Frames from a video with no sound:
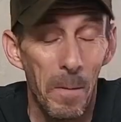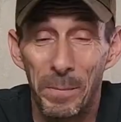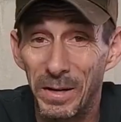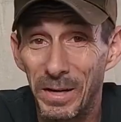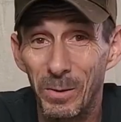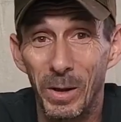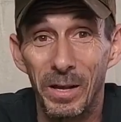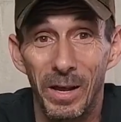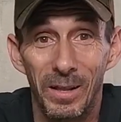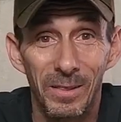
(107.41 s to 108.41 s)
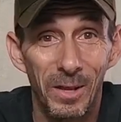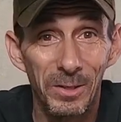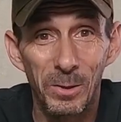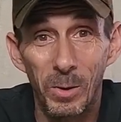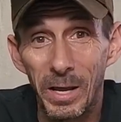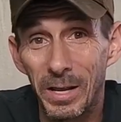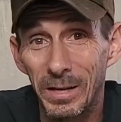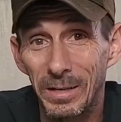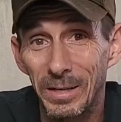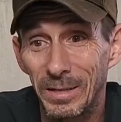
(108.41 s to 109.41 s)
But anyway, let's go ahead
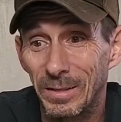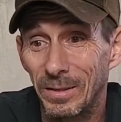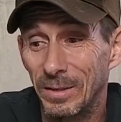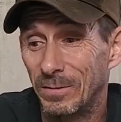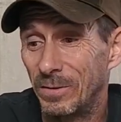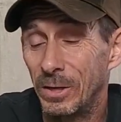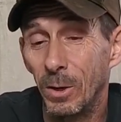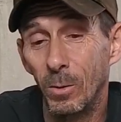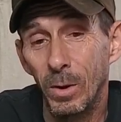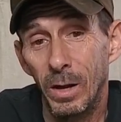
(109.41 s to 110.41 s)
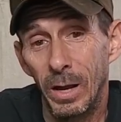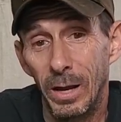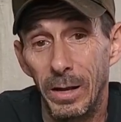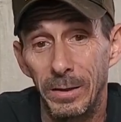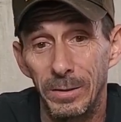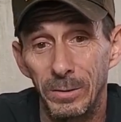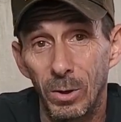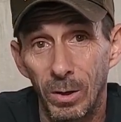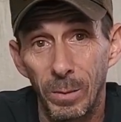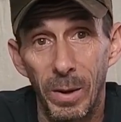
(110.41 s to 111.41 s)
and get into this video and
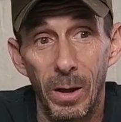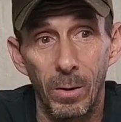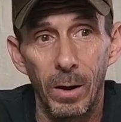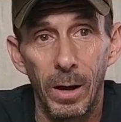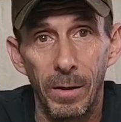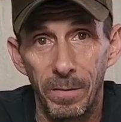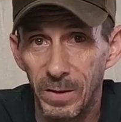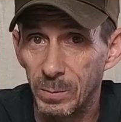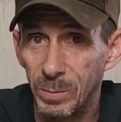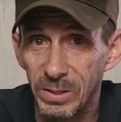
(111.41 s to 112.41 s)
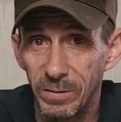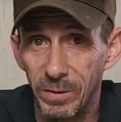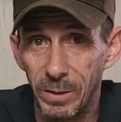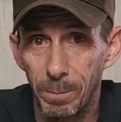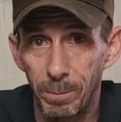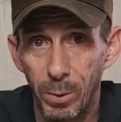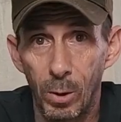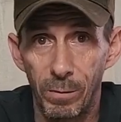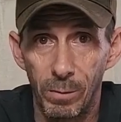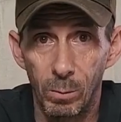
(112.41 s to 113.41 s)
talk about the specific
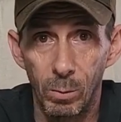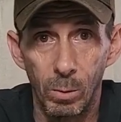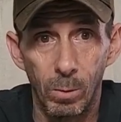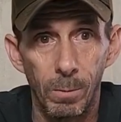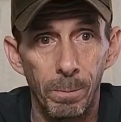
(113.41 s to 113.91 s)
part of the rule.